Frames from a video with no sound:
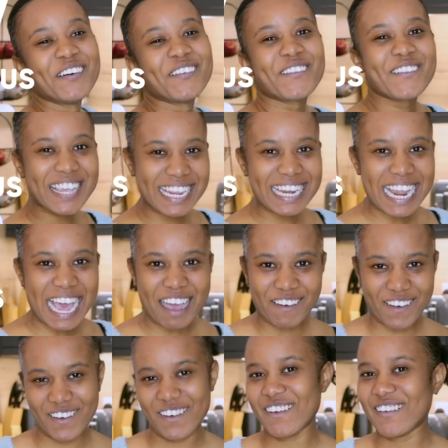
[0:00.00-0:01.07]
We
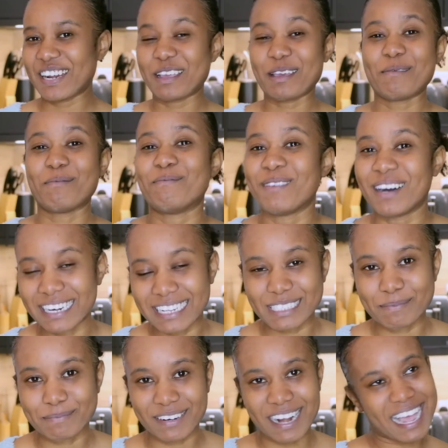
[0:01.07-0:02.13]
now own a
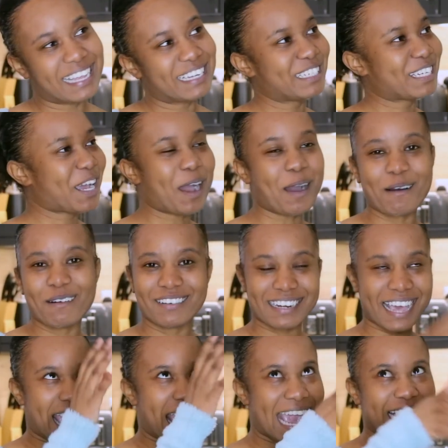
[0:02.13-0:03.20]
modest brand
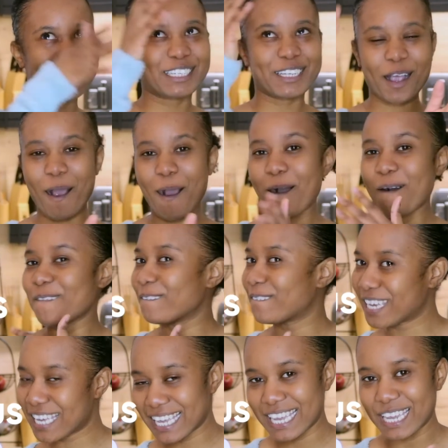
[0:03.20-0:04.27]
called HOV,
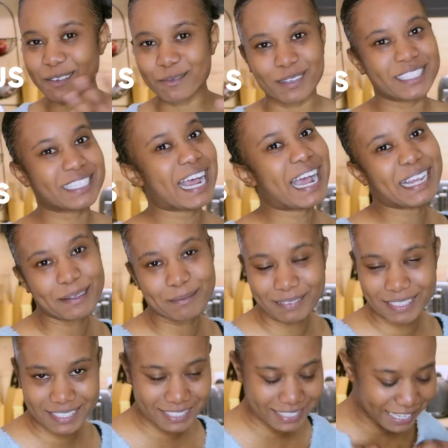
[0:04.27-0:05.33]
in which I am
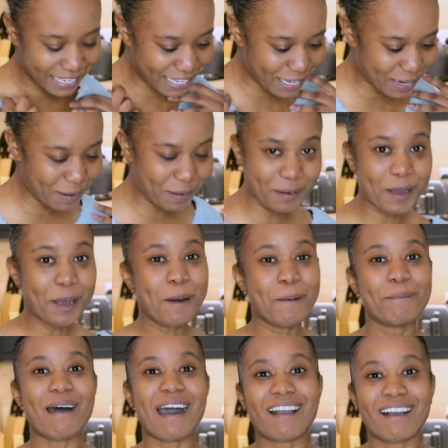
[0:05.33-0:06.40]
the CEO.
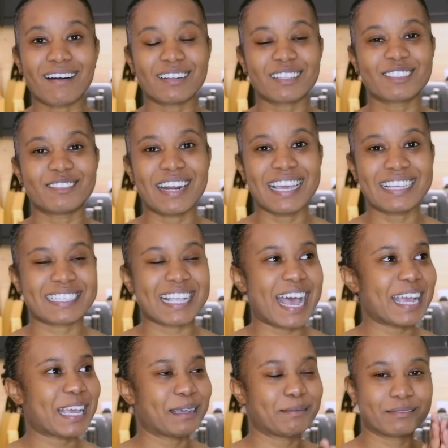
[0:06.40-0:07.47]
By God's grace,
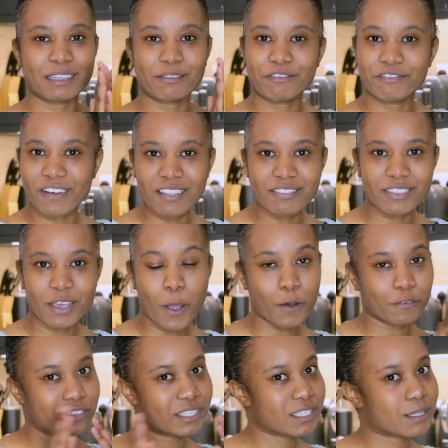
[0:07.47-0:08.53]
I am the founder
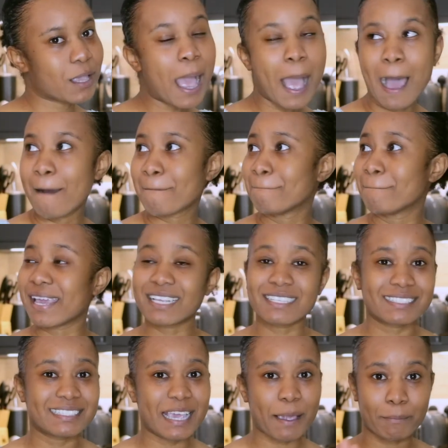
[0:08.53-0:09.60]
of this
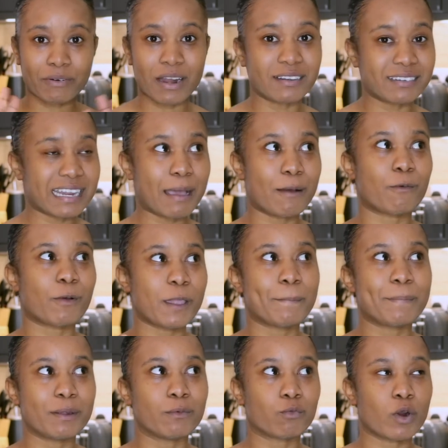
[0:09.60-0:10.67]
amazing brand that we've
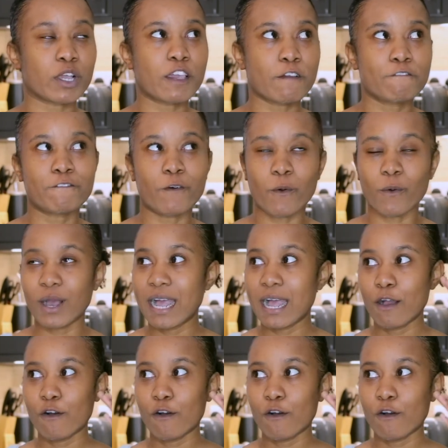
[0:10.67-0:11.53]
been working for